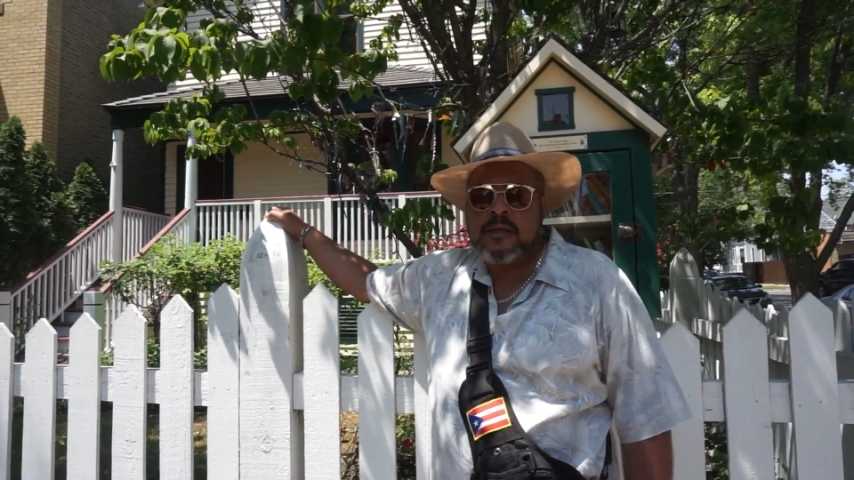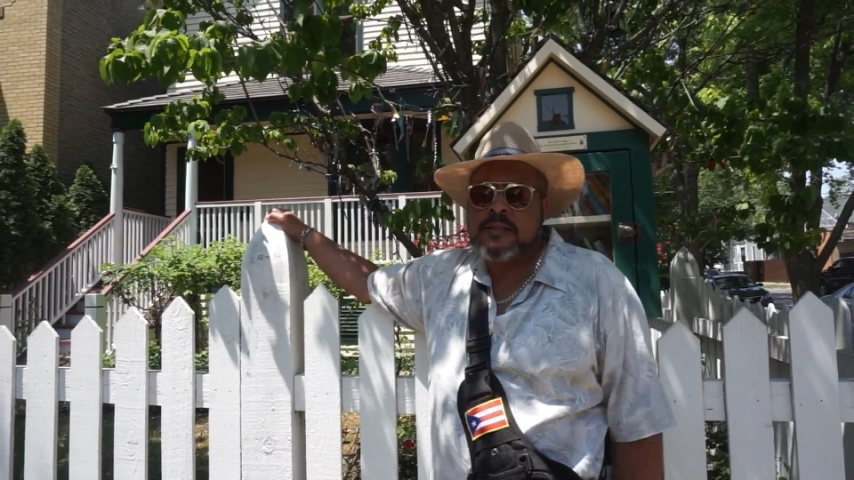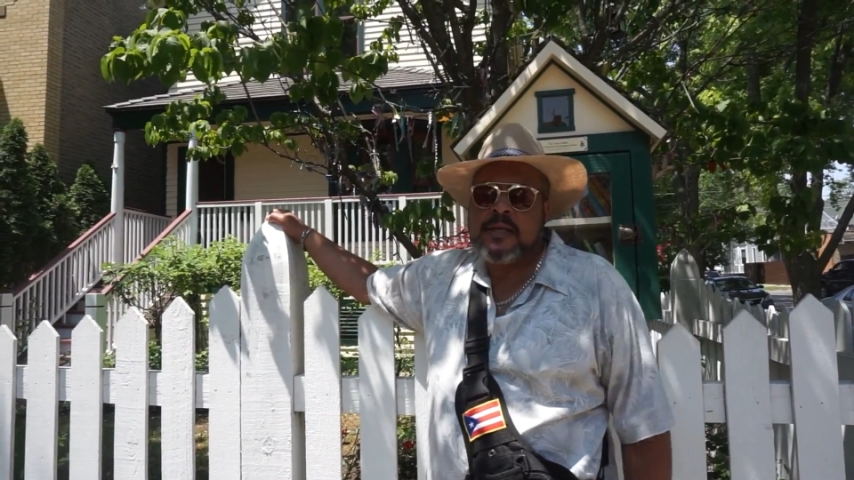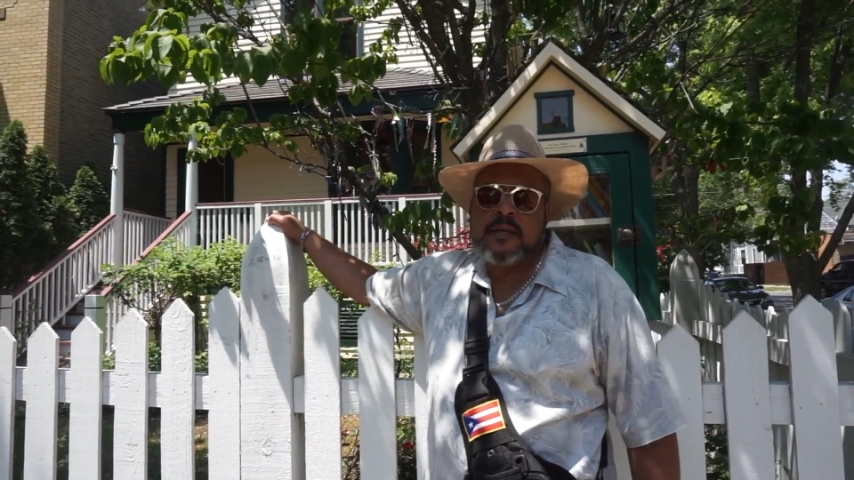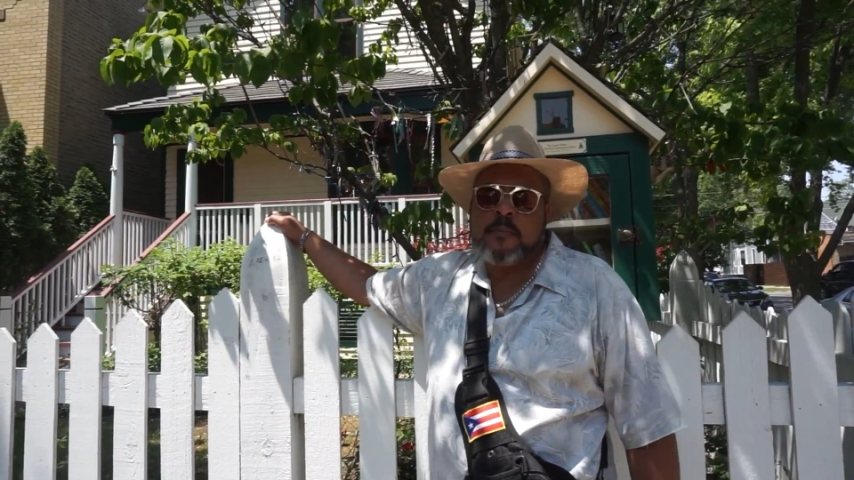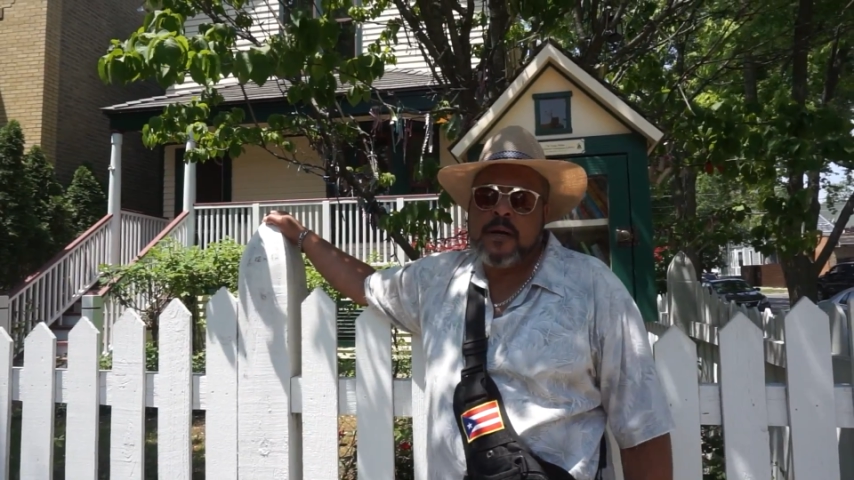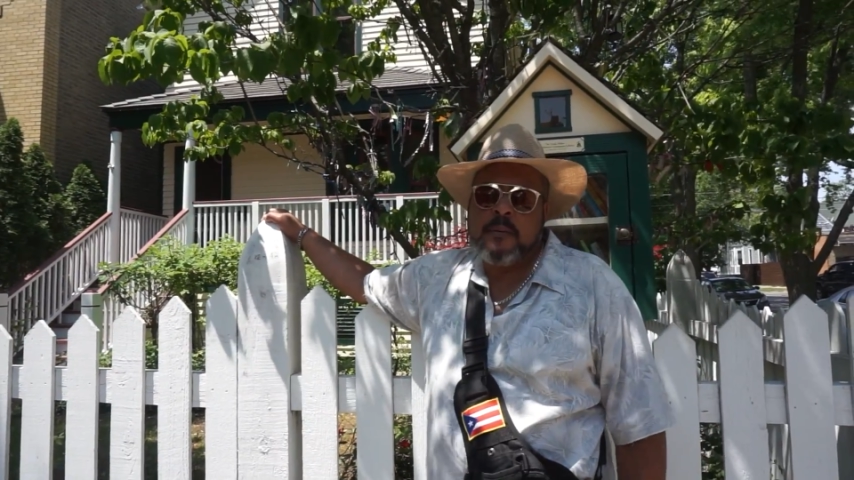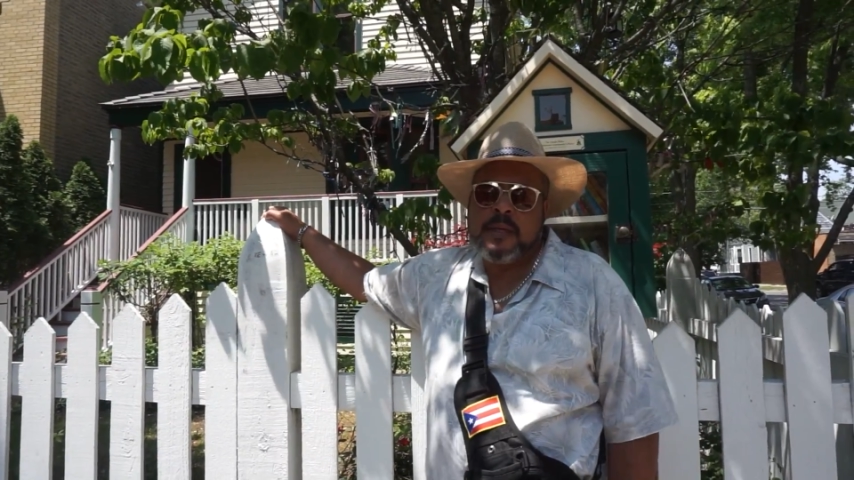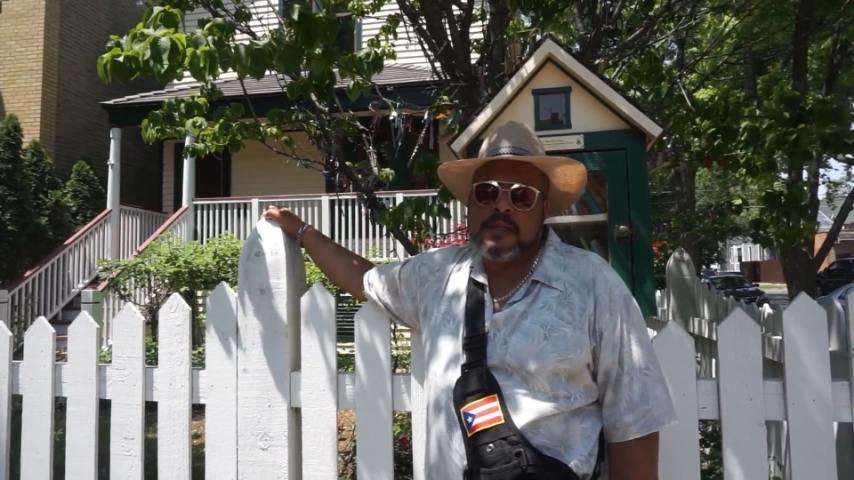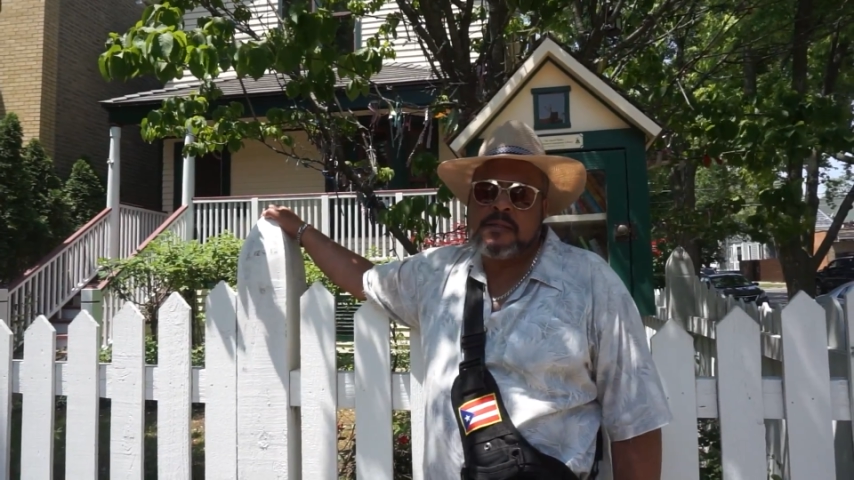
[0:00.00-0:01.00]
the city
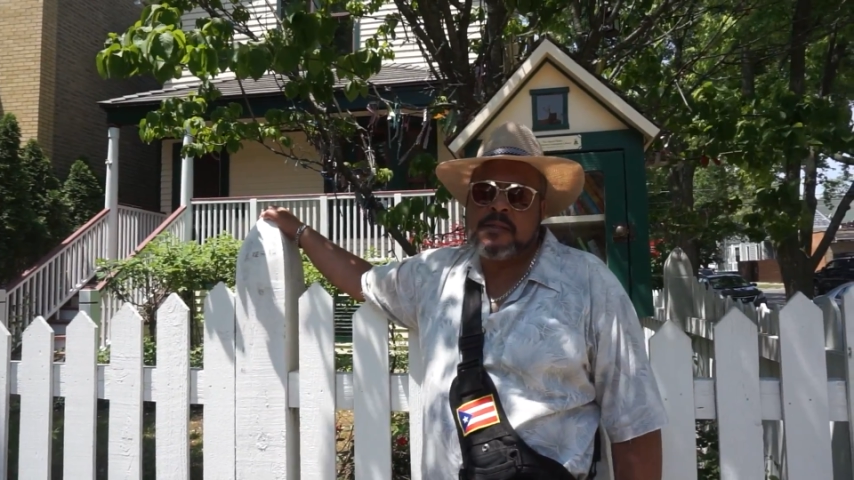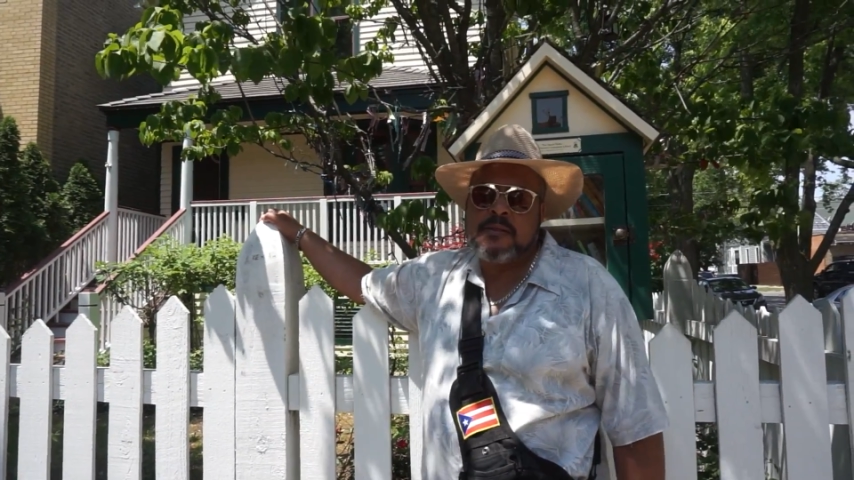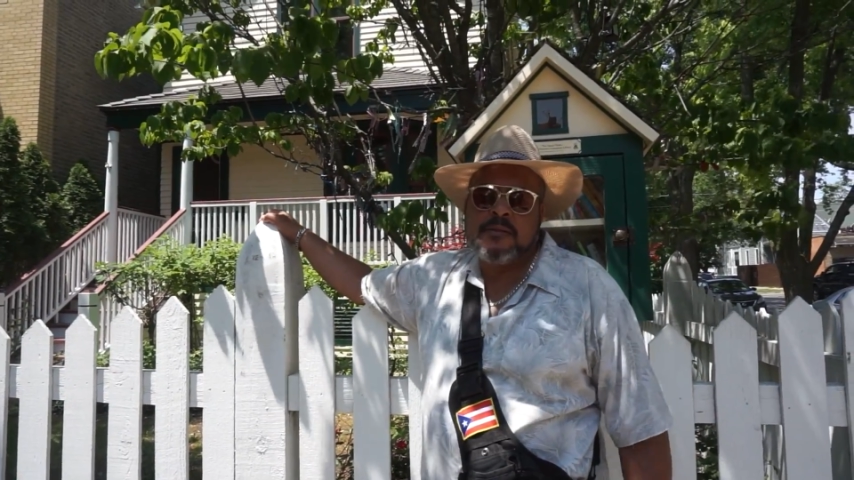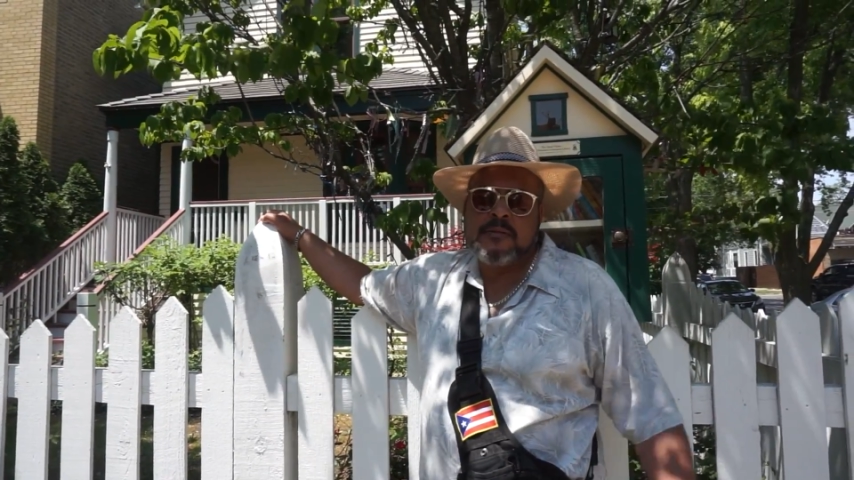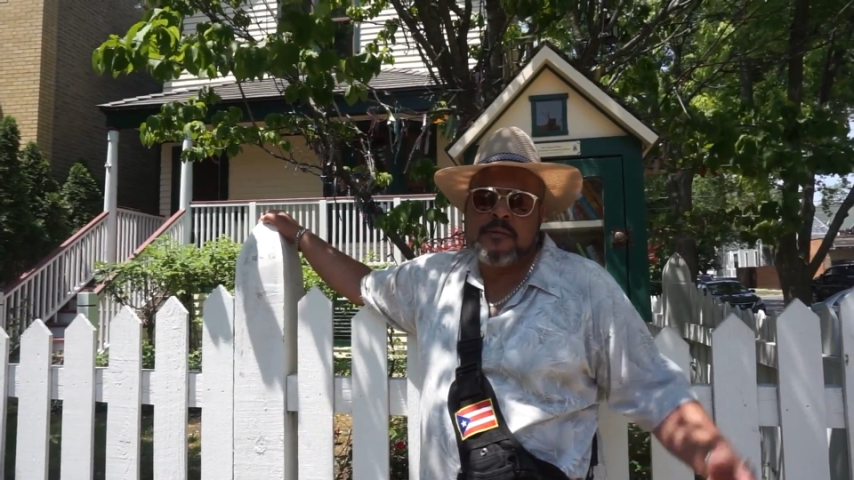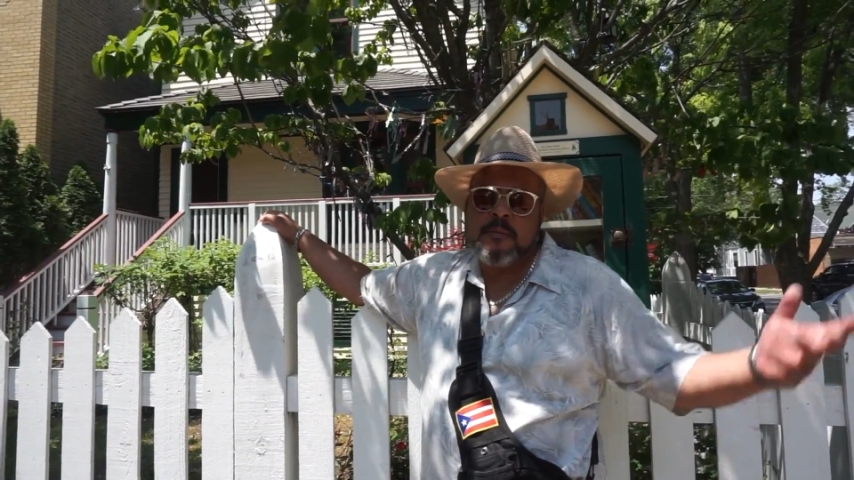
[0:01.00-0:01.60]
departments to